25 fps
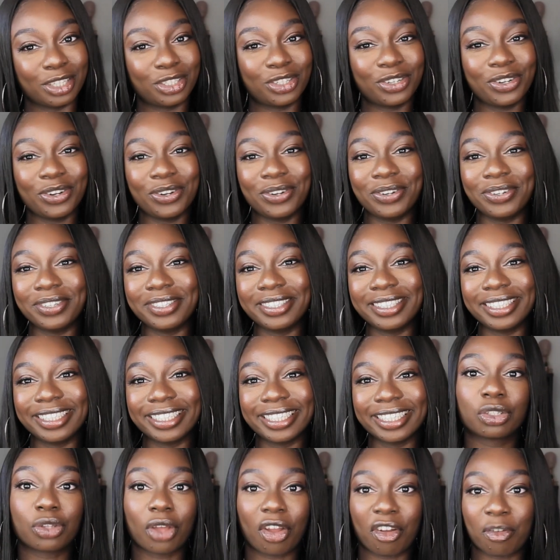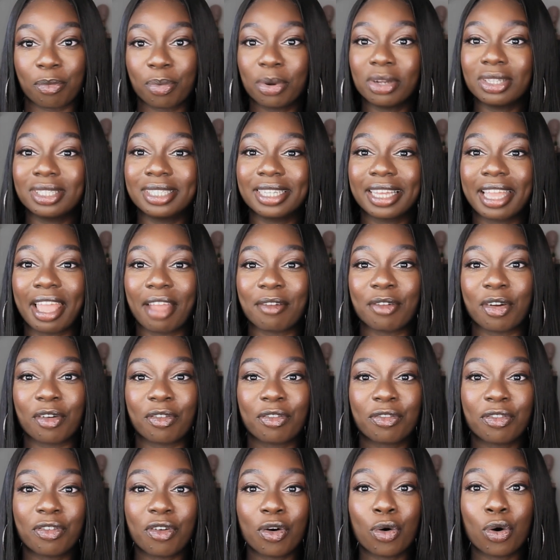tuned. So I've put together
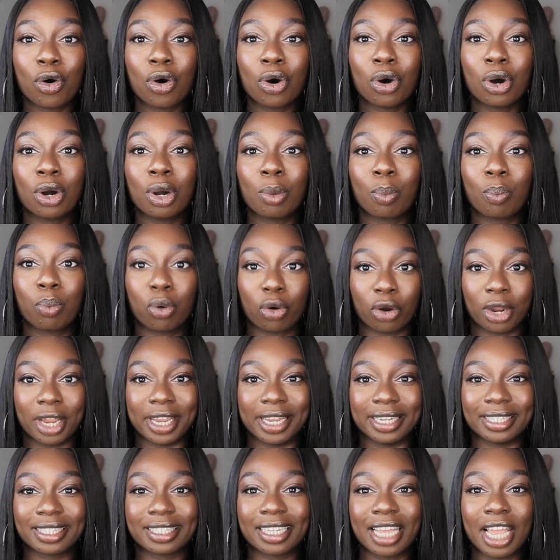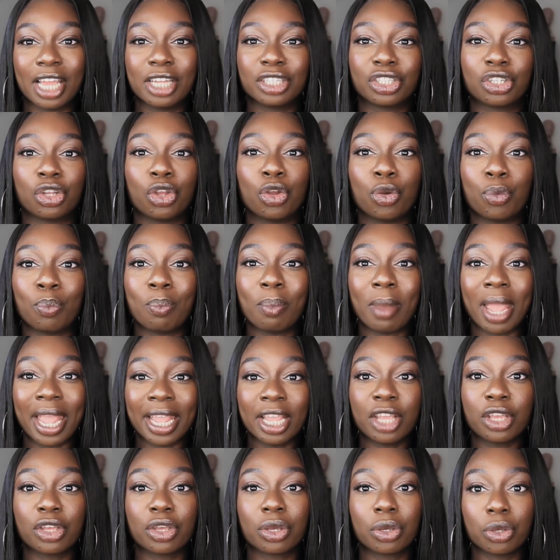4 points to
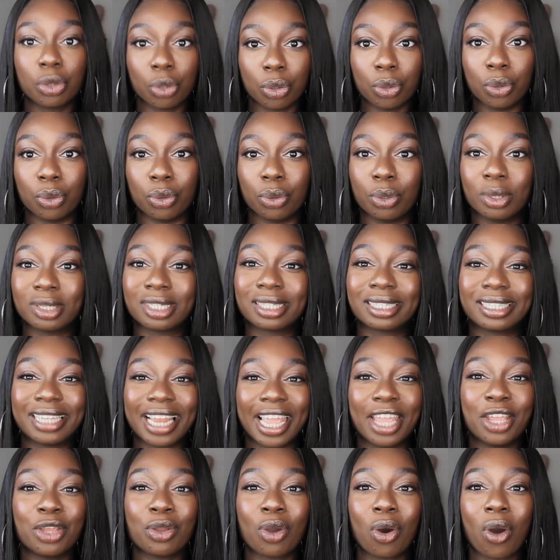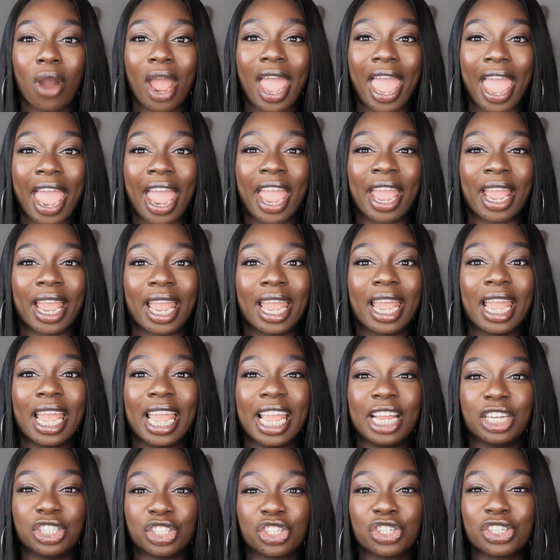make you slay your hair
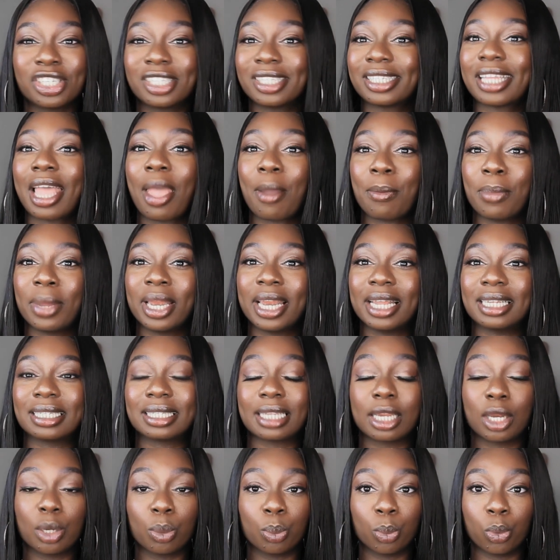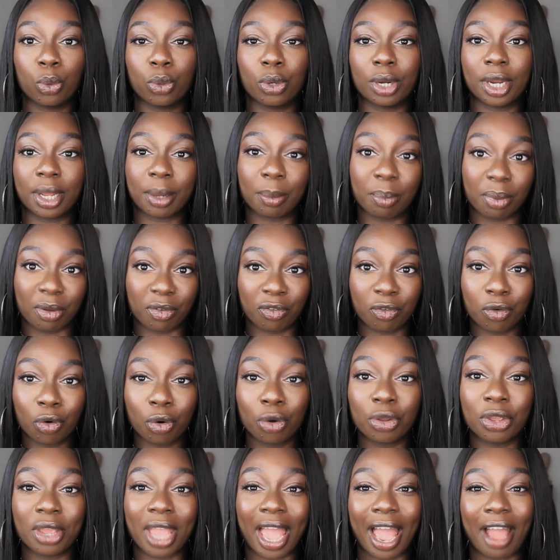in just 10 minutes in the morning
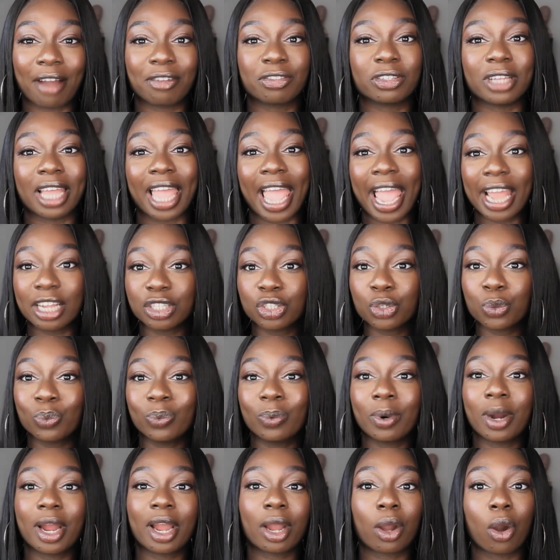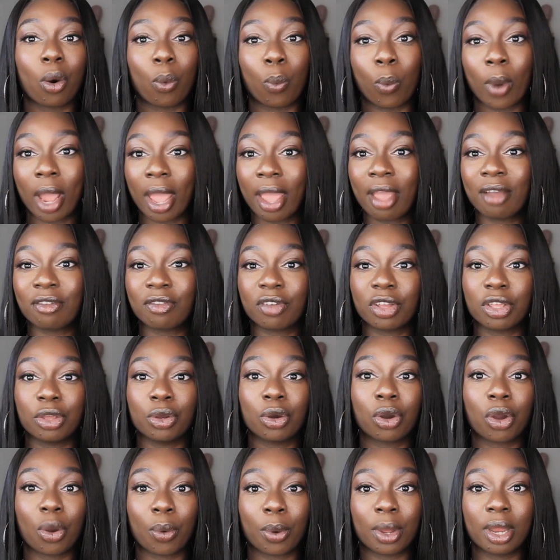before you have to head to work or wherever you're
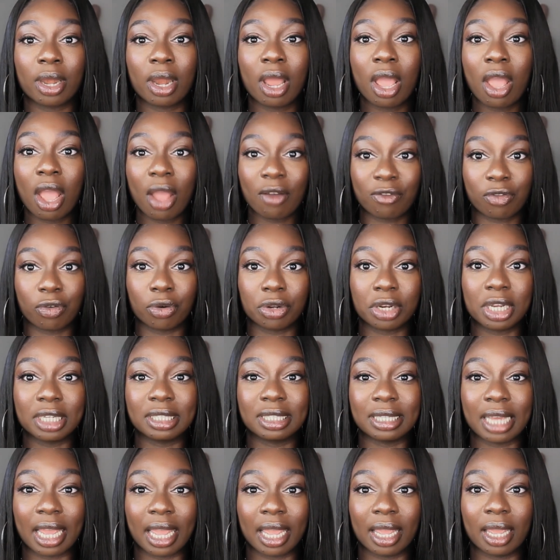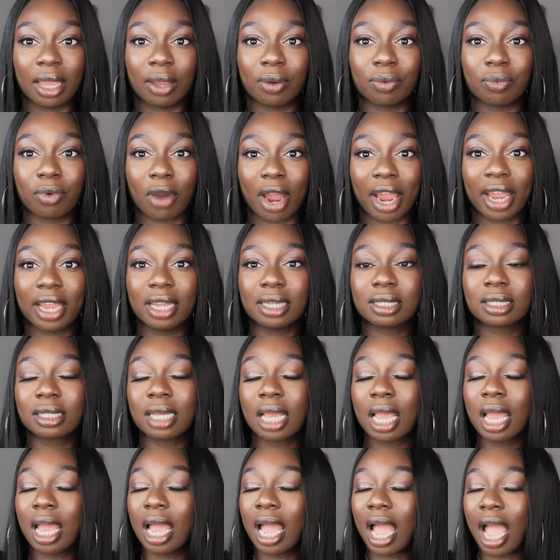going for the day, right?
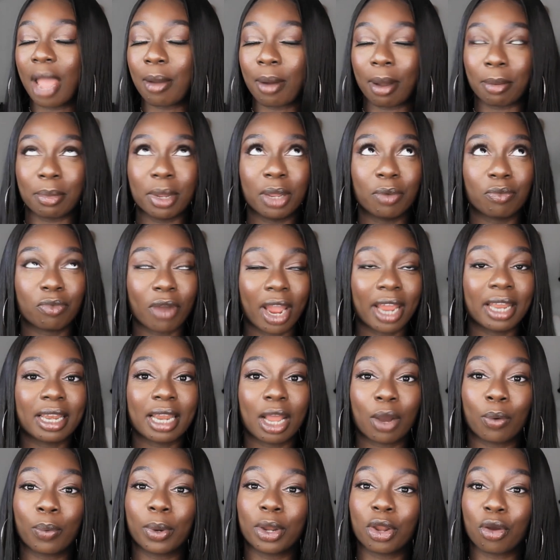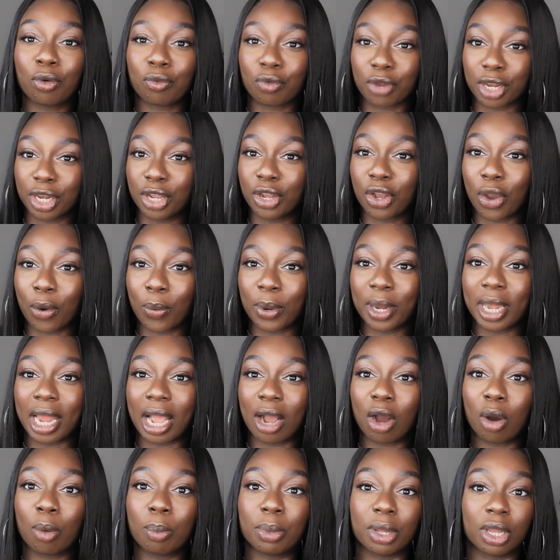I mean, right now we're not really going
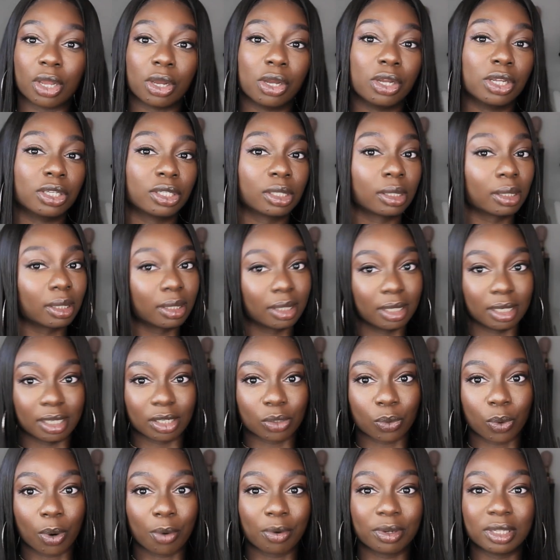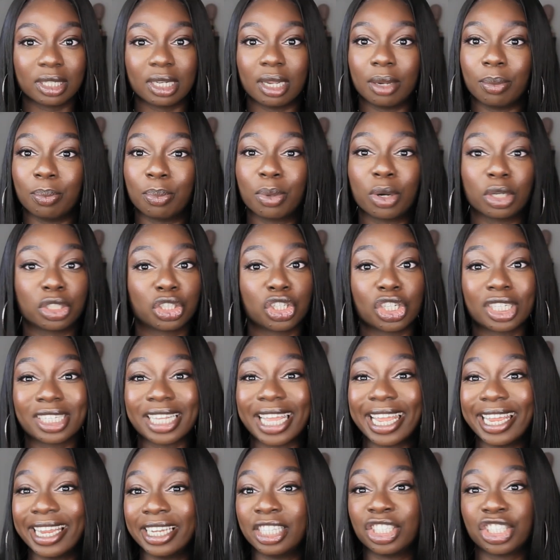out because it's quarantine, but just
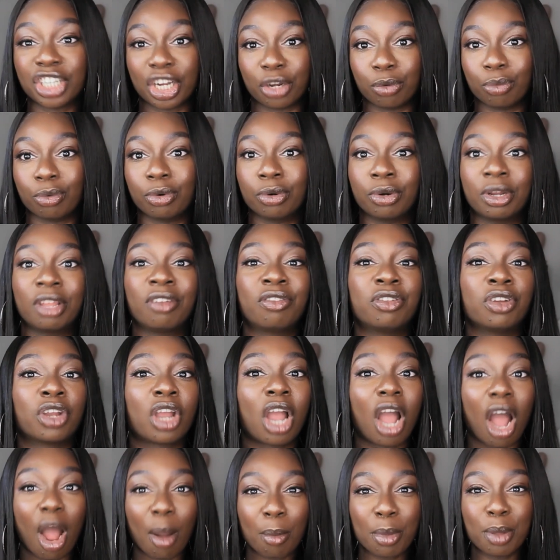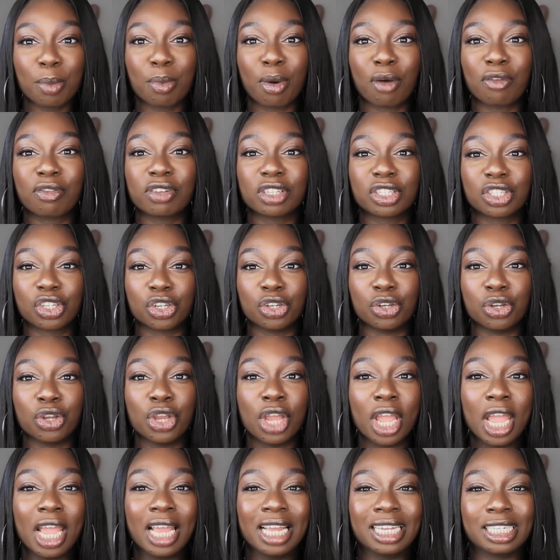in general, if you can't be bothered to
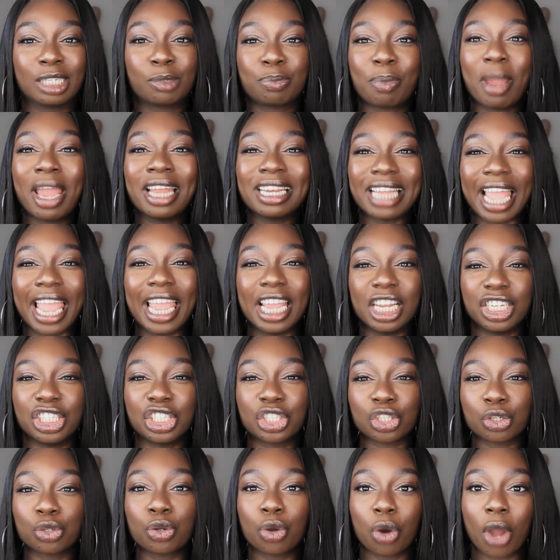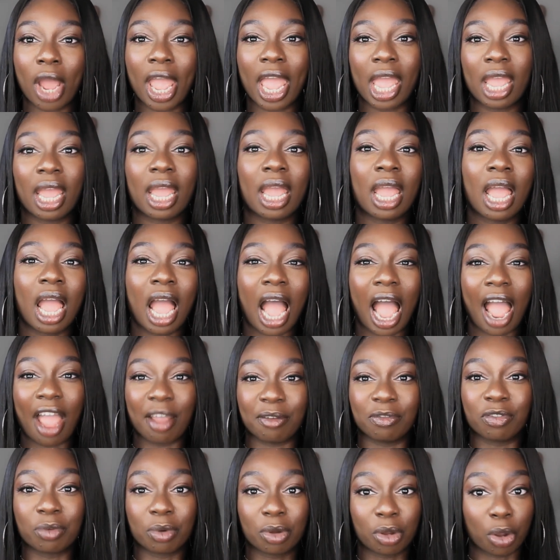spend ages on your hair,
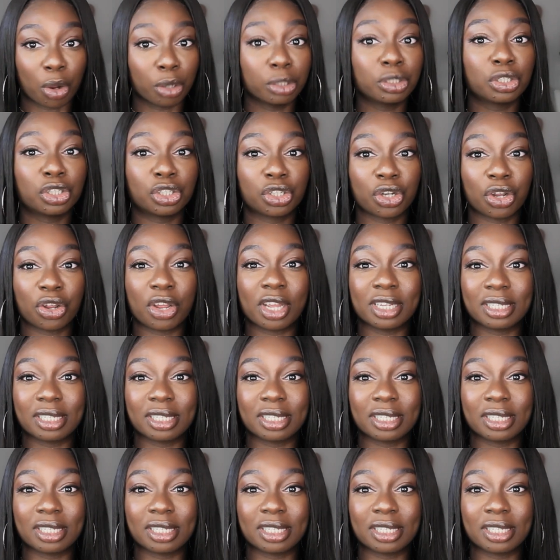I'm going to show you